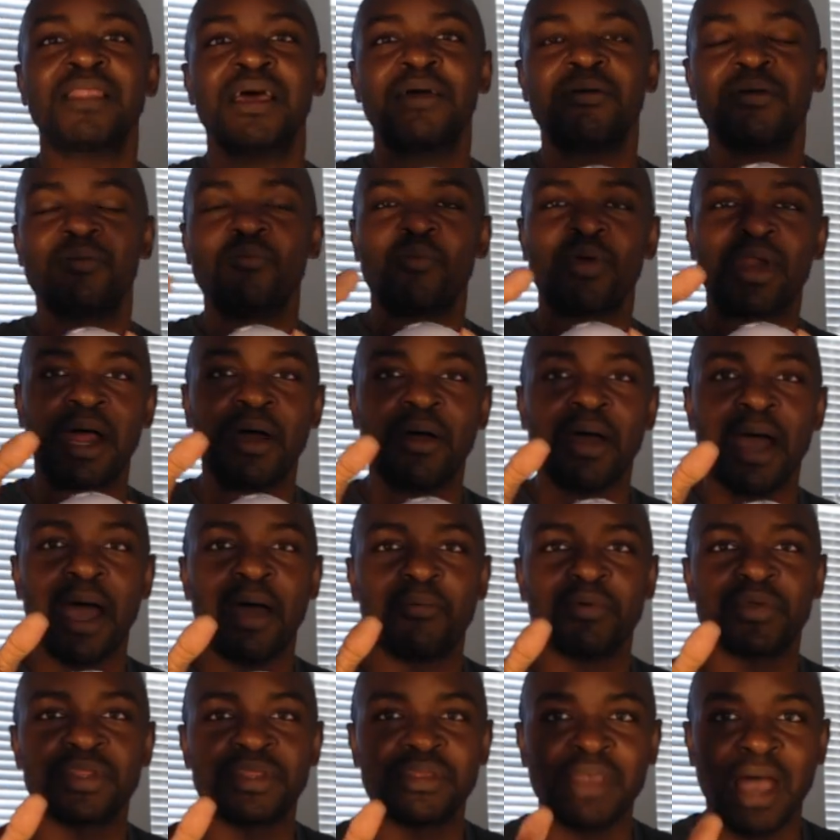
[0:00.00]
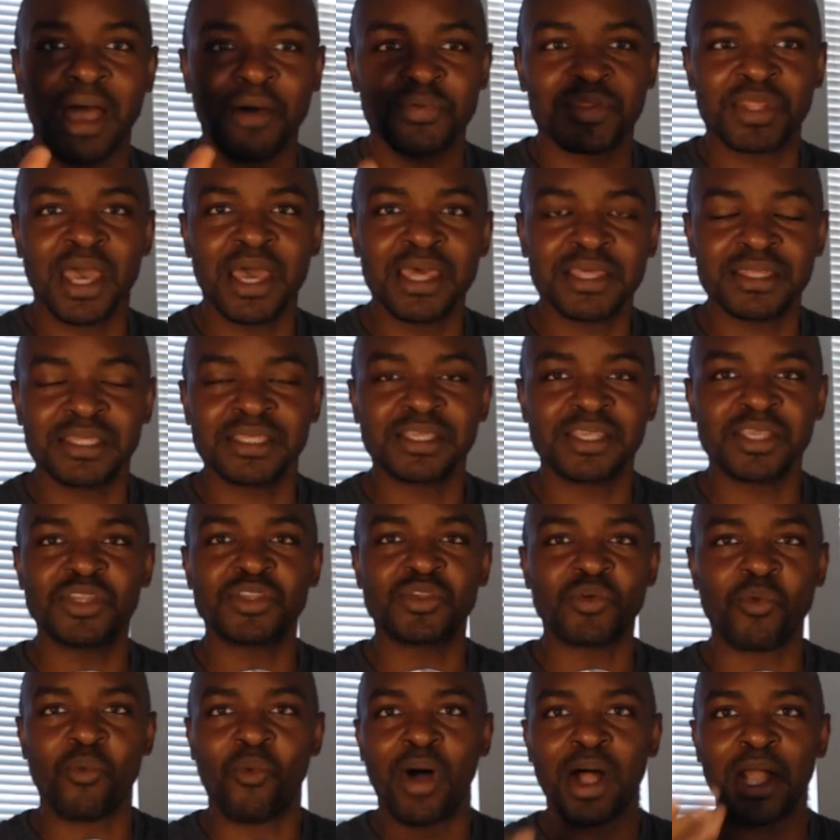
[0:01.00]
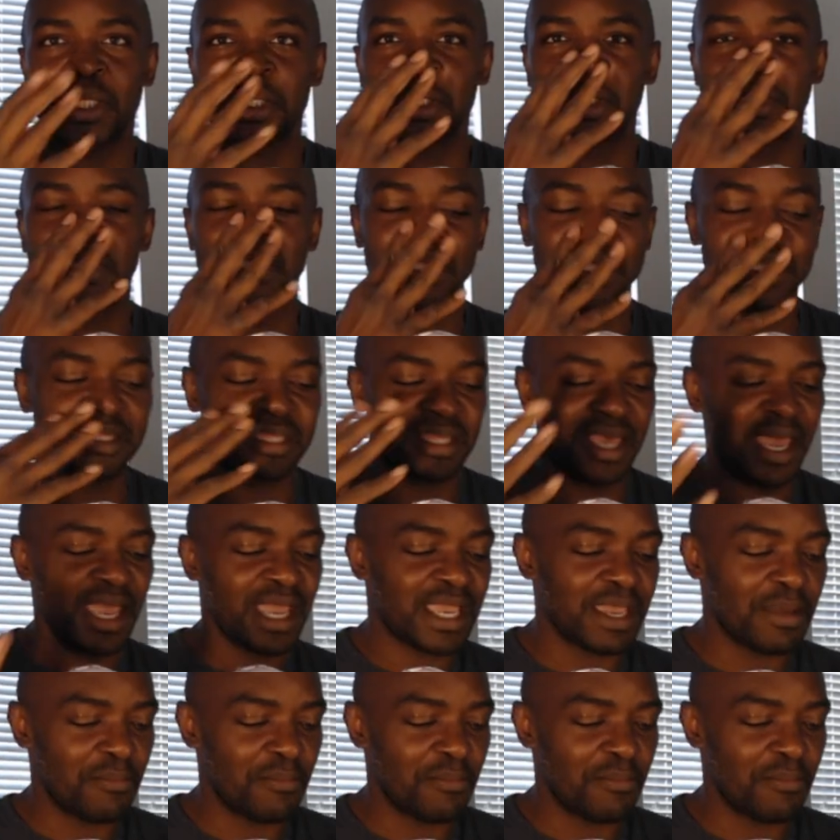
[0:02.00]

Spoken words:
when I was hesitant to watch the second